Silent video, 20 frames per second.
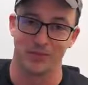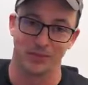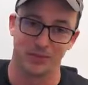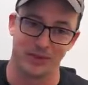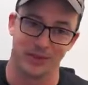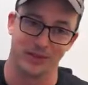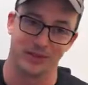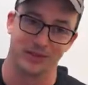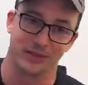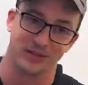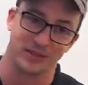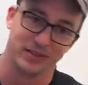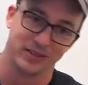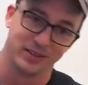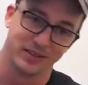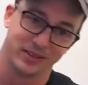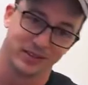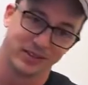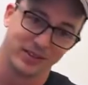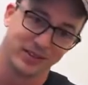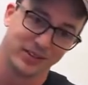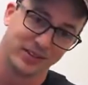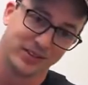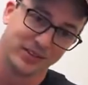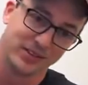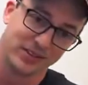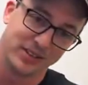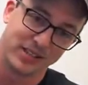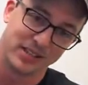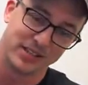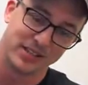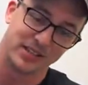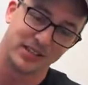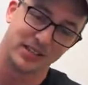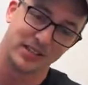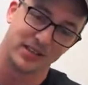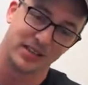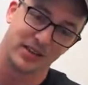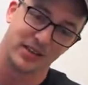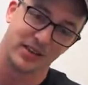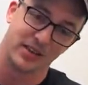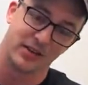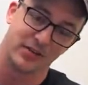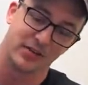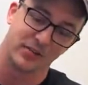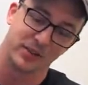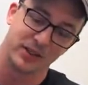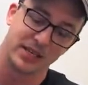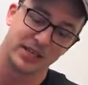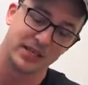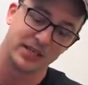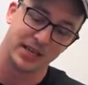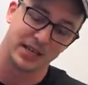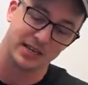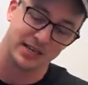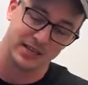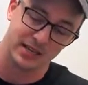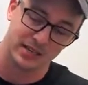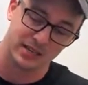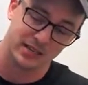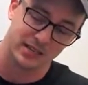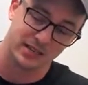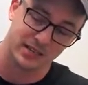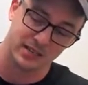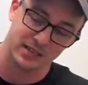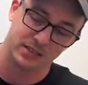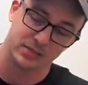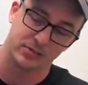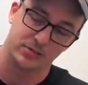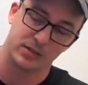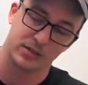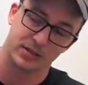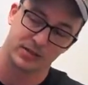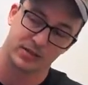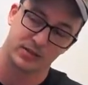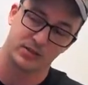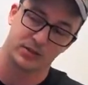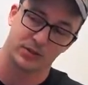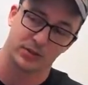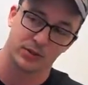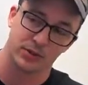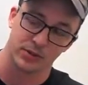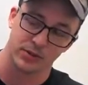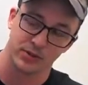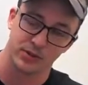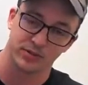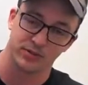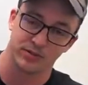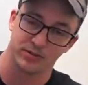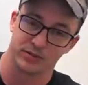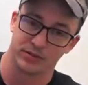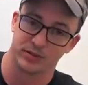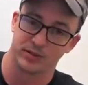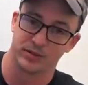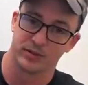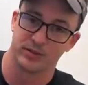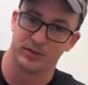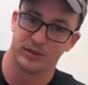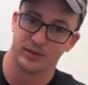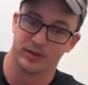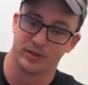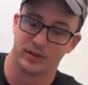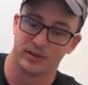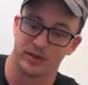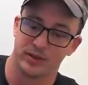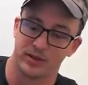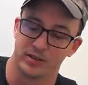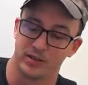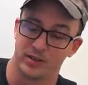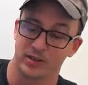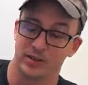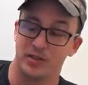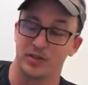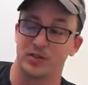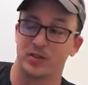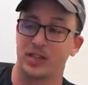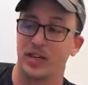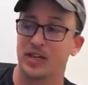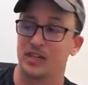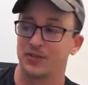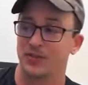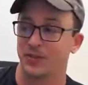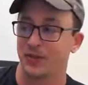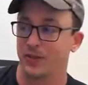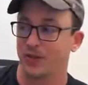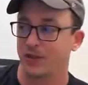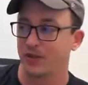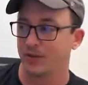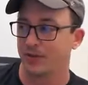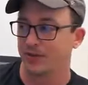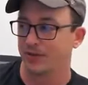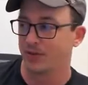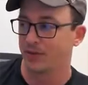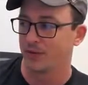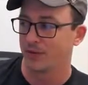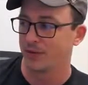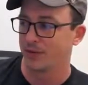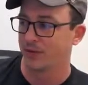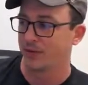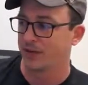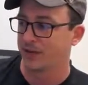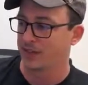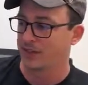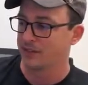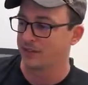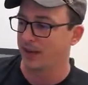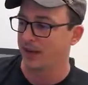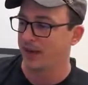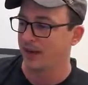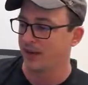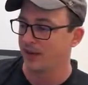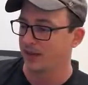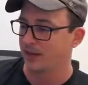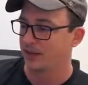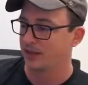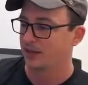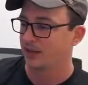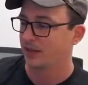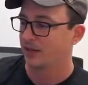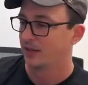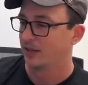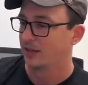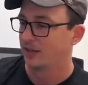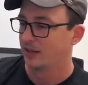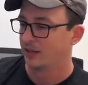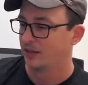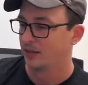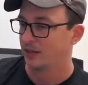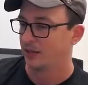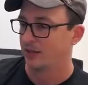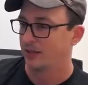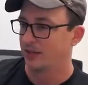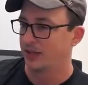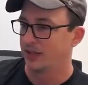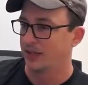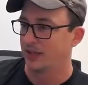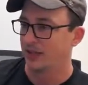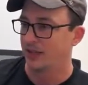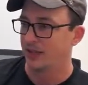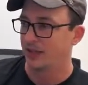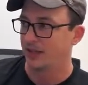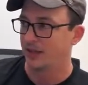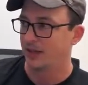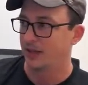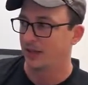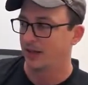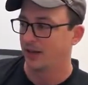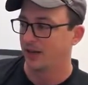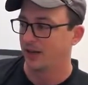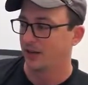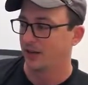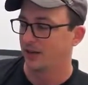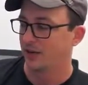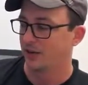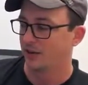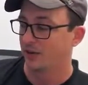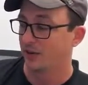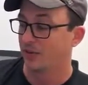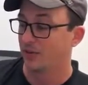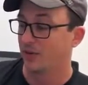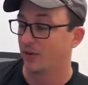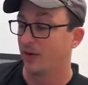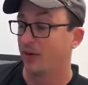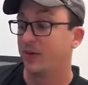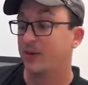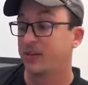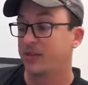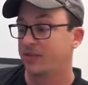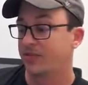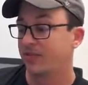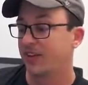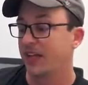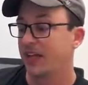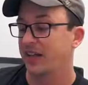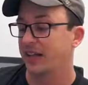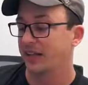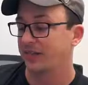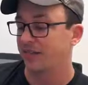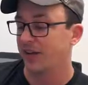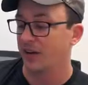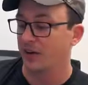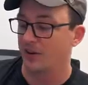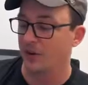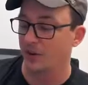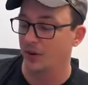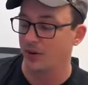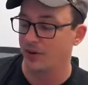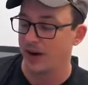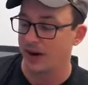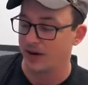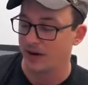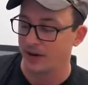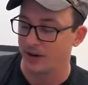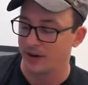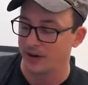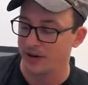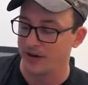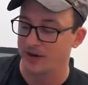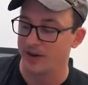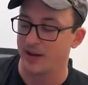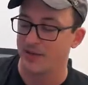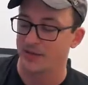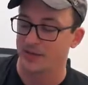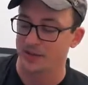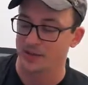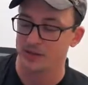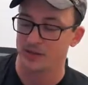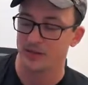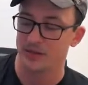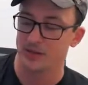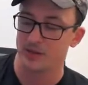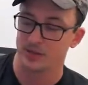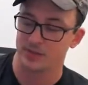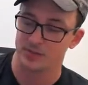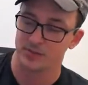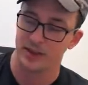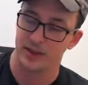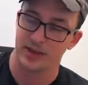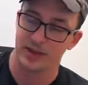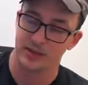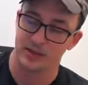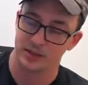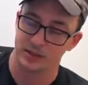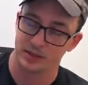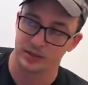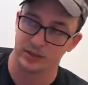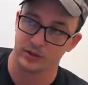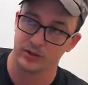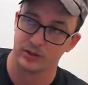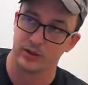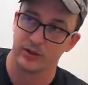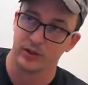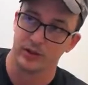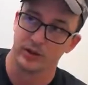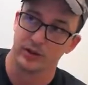But that's the idea. It's recursive. So the use case for expand would be well, it's like Falcor Router at Netflix used expand to